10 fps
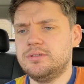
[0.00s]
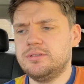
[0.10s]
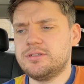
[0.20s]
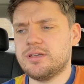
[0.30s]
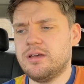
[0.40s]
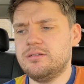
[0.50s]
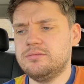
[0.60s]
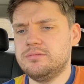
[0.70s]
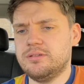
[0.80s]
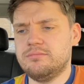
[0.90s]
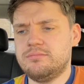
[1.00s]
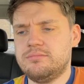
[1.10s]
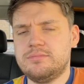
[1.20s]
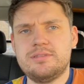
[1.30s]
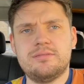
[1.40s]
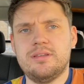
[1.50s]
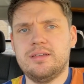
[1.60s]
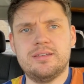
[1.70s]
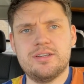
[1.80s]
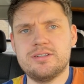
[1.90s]
so the
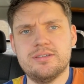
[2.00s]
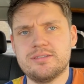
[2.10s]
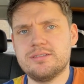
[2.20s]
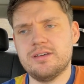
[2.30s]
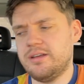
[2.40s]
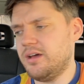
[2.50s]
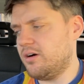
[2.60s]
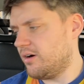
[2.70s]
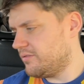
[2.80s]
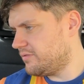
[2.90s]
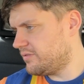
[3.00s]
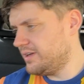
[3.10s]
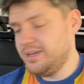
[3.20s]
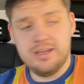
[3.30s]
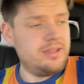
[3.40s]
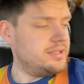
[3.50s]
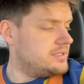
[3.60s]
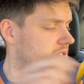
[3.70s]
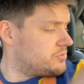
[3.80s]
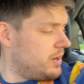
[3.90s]
ignition doesn't turn it off. The
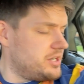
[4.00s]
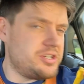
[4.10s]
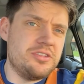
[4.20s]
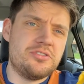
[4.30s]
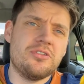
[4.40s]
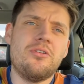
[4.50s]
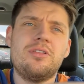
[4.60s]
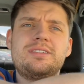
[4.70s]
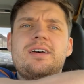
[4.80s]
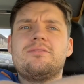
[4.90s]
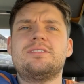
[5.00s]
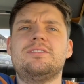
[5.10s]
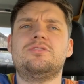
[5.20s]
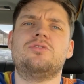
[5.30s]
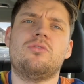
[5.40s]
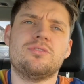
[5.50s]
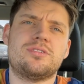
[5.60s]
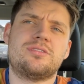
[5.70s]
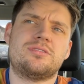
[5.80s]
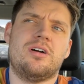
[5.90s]
switch in the door that tells it the
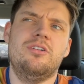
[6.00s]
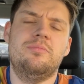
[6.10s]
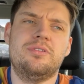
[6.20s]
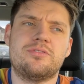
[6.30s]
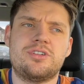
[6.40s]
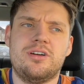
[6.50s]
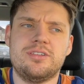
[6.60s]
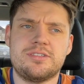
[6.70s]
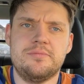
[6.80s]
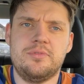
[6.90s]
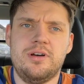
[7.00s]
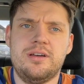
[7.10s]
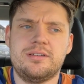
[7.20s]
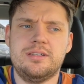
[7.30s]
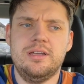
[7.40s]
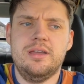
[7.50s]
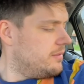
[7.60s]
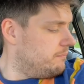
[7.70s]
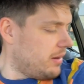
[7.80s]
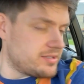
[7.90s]
door's open or shut doesn't work.
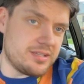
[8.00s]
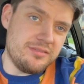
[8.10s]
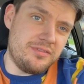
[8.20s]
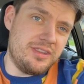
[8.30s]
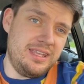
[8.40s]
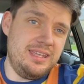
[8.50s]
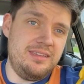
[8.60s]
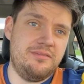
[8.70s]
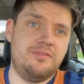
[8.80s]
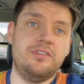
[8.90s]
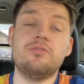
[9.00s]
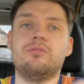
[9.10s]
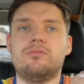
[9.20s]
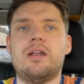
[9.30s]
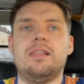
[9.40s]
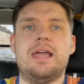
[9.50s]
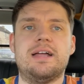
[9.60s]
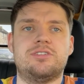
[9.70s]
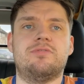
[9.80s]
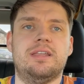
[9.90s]
Button for the fuel
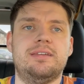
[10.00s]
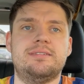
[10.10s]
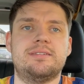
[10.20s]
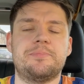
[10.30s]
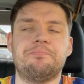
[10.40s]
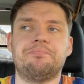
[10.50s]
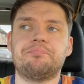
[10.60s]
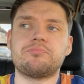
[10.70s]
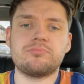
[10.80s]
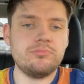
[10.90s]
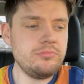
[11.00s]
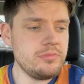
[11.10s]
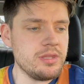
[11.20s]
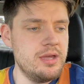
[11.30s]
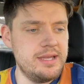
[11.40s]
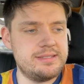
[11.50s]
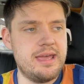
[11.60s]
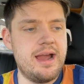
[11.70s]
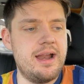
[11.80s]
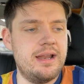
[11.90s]
latch release is
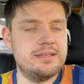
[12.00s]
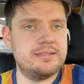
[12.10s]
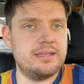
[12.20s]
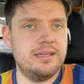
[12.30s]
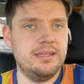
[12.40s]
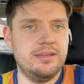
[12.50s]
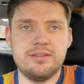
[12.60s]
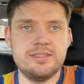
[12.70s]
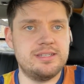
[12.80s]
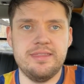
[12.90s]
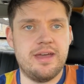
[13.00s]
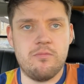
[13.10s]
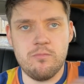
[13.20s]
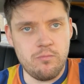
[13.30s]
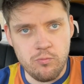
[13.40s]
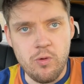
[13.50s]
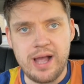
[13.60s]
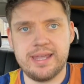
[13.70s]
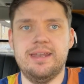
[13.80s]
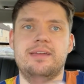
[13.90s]
there, and you can sit there
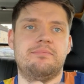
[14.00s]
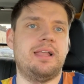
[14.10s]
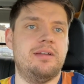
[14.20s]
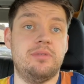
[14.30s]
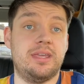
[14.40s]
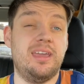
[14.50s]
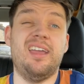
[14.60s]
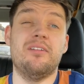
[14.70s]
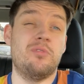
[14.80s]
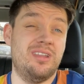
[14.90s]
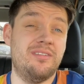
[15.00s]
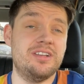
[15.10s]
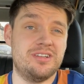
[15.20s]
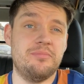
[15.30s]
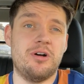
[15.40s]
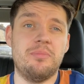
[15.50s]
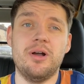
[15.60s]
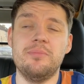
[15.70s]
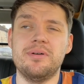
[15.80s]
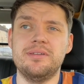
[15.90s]
whacking it and playing with the key. It will eventually pop
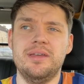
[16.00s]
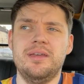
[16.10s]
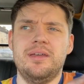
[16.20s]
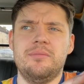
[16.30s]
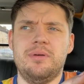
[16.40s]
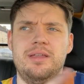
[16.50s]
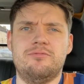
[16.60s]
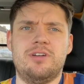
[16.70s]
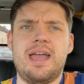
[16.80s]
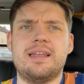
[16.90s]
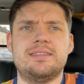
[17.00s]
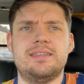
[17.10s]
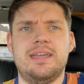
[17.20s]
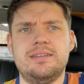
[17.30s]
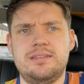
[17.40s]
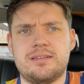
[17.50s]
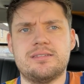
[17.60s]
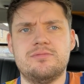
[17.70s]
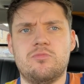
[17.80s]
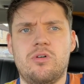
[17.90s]
open, but in reality it
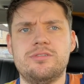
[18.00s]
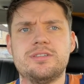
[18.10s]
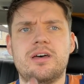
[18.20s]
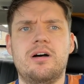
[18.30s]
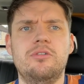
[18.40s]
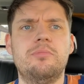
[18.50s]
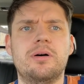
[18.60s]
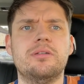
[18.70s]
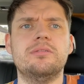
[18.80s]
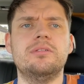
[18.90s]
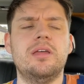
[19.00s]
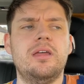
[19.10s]
doesn't want to open